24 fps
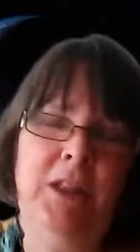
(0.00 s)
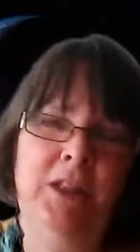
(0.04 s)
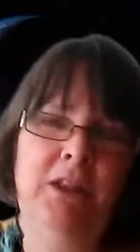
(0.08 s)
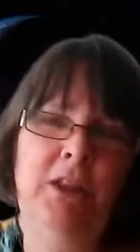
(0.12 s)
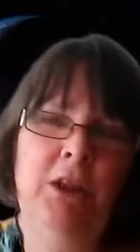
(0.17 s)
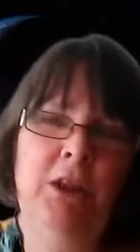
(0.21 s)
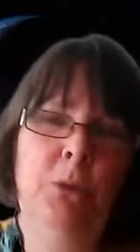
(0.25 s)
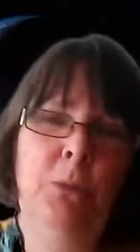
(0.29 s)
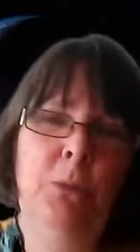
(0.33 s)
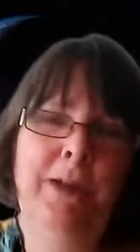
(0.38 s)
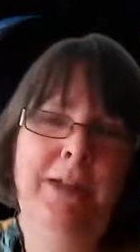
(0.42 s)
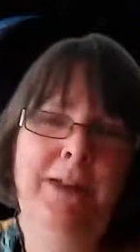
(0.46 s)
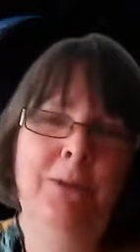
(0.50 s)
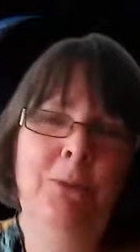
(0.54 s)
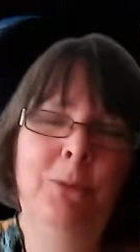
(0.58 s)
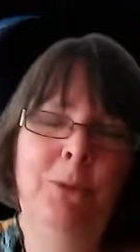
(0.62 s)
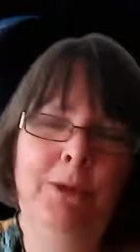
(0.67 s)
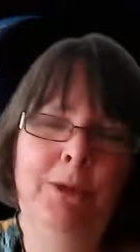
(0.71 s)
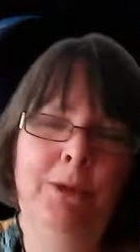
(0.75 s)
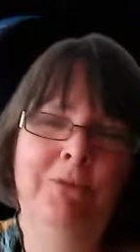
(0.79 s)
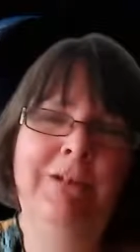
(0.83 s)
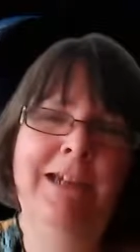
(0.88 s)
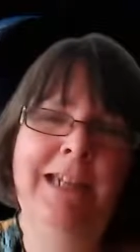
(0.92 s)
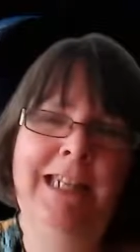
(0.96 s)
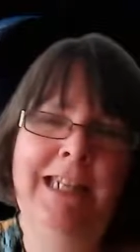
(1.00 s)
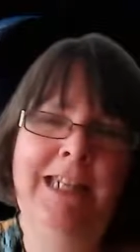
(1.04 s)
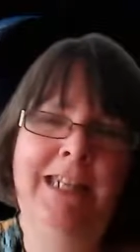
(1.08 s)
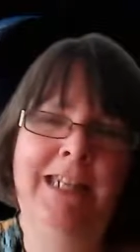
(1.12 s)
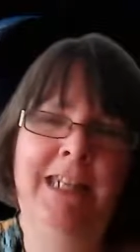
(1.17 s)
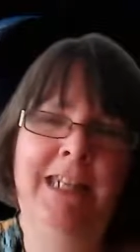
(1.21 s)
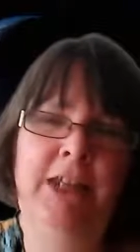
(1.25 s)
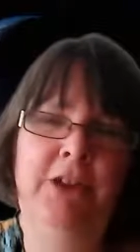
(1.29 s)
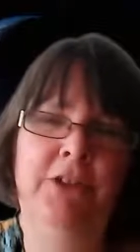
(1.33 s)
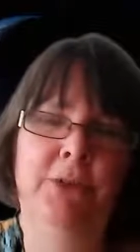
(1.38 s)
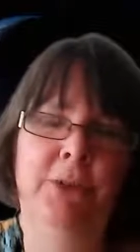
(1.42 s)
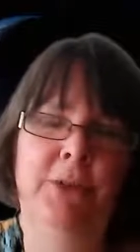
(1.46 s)
That we really
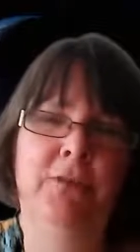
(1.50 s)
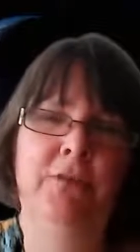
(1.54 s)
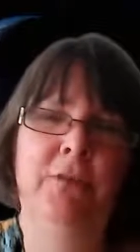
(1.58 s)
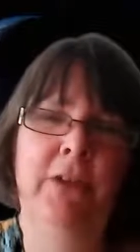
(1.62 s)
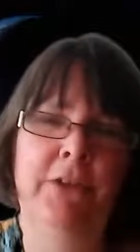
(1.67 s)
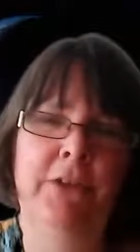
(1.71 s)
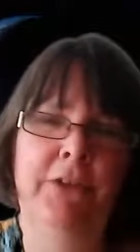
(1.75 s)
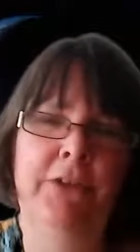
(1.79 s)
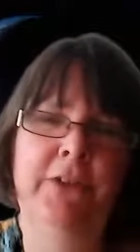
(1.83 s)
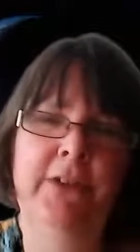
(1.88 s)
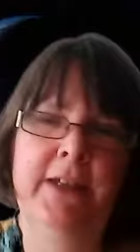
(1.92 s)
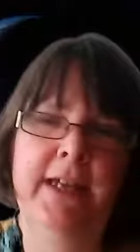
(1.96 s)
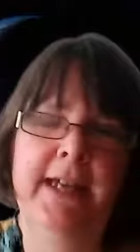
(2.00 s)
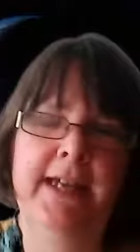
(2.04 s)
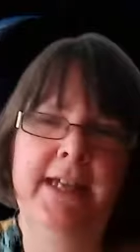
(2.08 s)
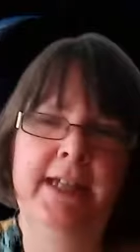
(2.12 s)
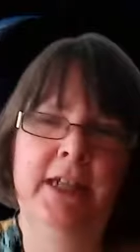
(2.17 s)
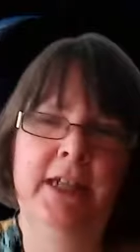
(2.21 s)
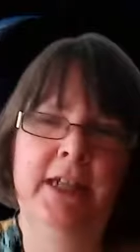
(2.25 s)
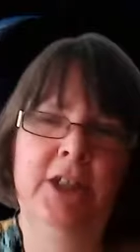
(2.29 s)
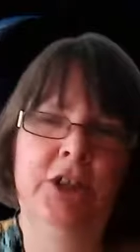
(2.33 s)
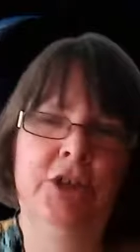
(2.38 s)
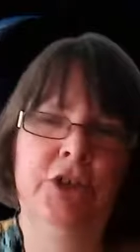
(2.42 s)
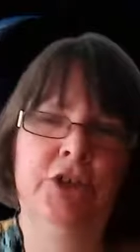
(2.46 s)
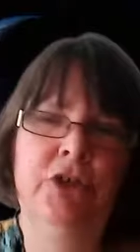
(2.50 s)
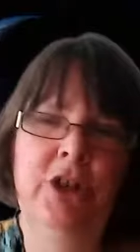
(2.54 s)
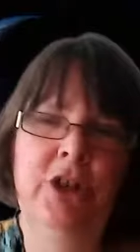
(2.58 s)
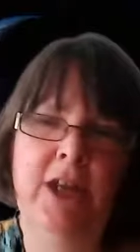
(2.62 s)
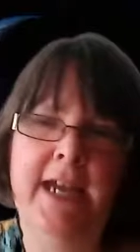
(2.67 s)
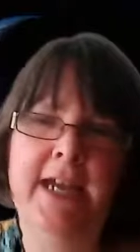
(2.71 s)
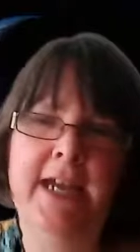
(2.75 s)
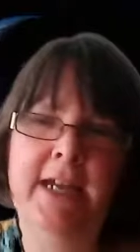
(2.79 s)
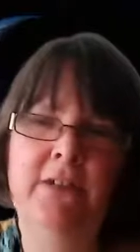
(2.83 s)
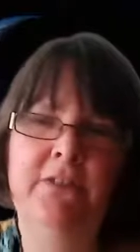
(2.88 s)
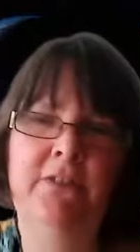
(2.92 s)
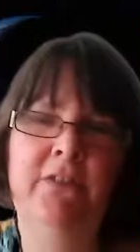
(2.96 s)
need to investigate and
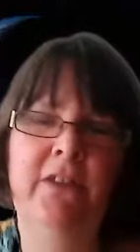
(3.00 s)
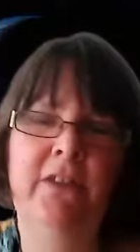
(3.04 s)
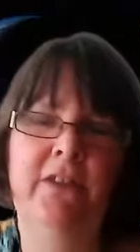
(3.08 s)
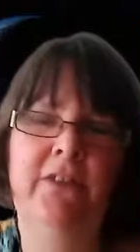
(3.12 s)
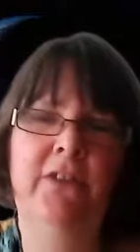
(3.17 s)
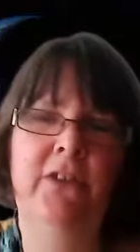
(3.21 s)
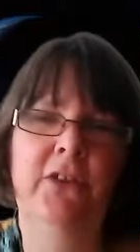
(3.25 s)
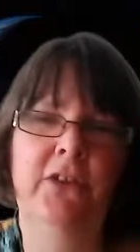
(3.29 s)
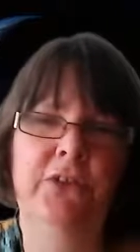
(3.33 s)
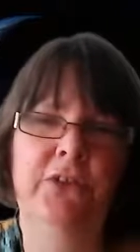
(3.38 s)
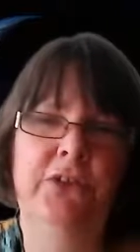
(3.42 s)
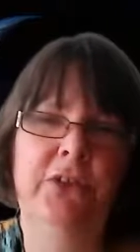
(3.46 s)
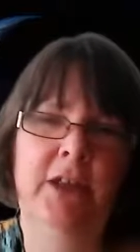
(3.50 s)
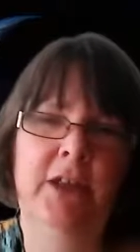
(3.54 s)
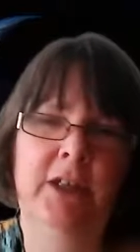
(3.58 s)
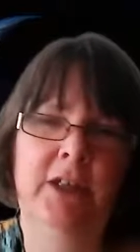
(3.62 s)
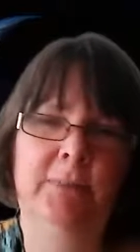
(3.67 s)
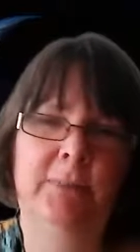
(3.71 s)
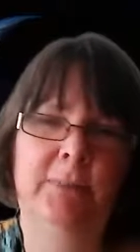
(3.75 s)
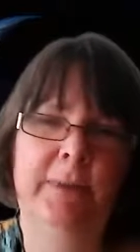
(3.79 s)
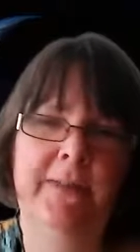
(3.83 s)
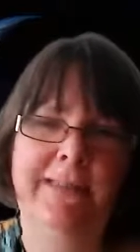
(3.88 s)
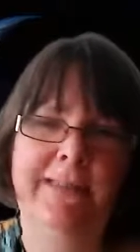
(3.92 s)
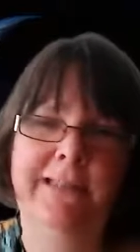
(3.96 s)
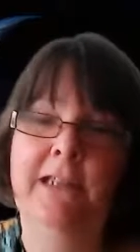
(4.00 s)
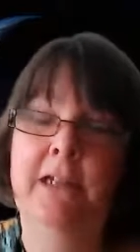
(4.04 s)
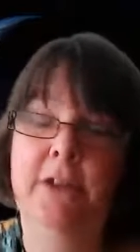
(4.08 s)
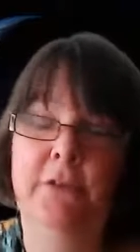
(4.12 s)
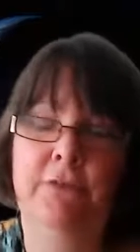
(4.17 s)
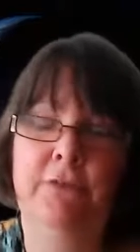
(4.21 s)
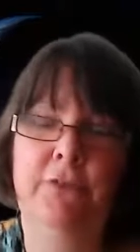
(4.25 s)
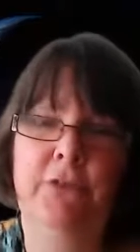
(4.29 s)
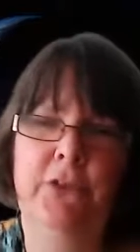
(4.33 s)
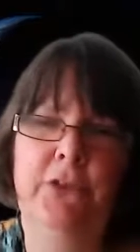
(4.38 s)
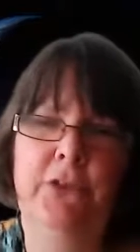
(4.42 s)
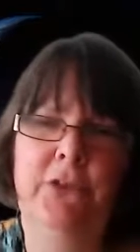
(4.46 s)
check that there's other
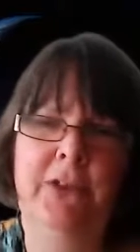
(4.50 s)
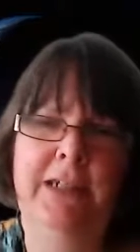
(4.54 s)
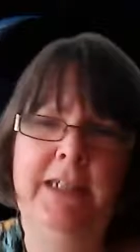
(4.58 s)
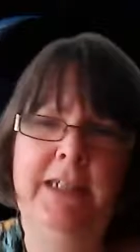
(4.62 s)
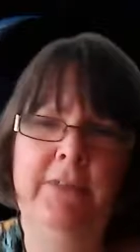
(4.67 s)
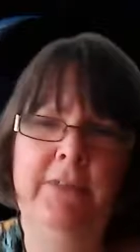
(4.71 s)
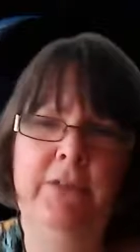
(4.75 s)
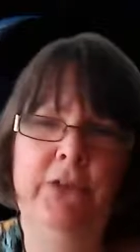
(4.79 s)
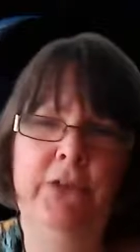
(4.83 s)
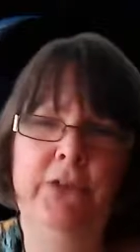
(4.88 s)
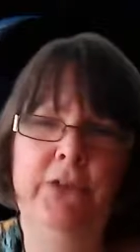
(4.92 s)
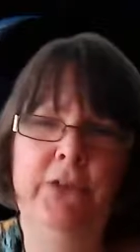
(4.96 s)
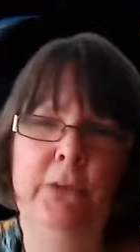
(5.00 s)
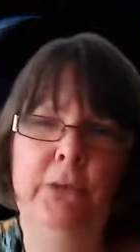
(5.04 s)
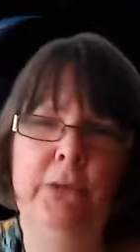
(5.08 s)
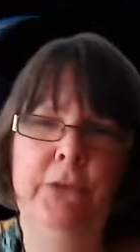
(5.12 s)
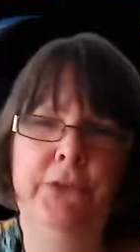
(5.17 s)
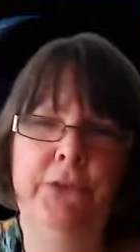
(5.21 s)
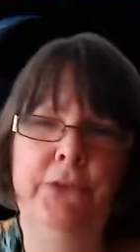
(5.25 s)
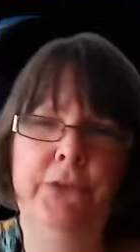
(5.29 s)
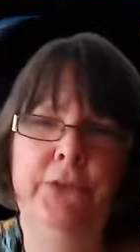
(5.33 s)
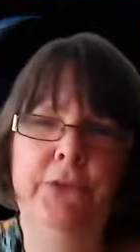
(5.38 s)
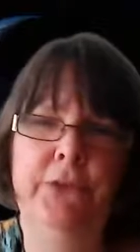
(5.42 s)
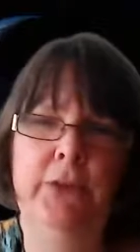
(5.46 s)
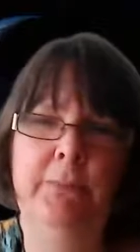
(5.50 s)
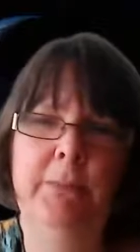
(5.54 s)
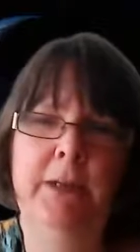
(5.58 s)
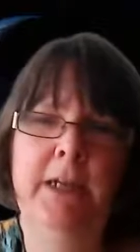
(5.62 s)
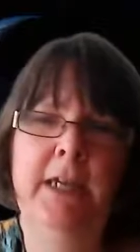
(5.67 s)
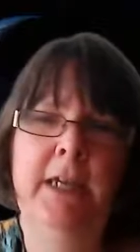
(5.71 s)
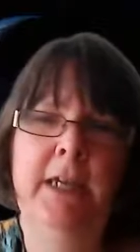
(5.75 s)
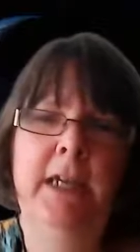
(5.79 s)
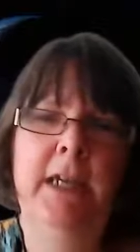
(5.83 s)
life, certainly in the solar system,